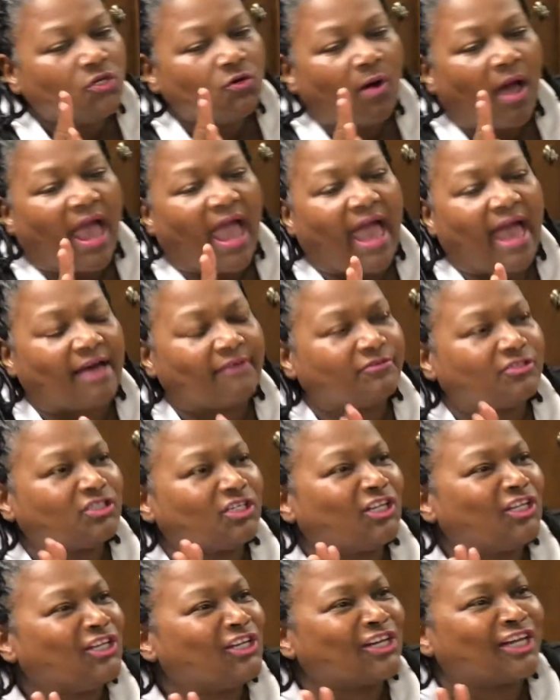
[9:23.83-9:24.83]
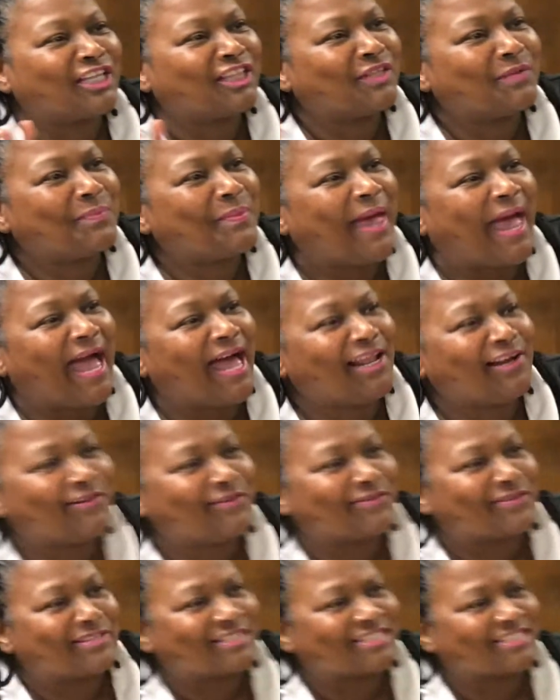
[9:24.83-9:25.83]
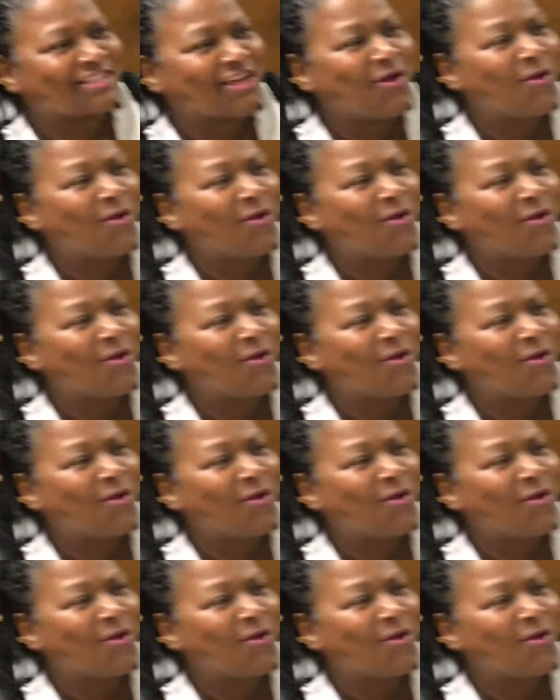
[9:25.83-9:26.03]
You have to look at the patterns.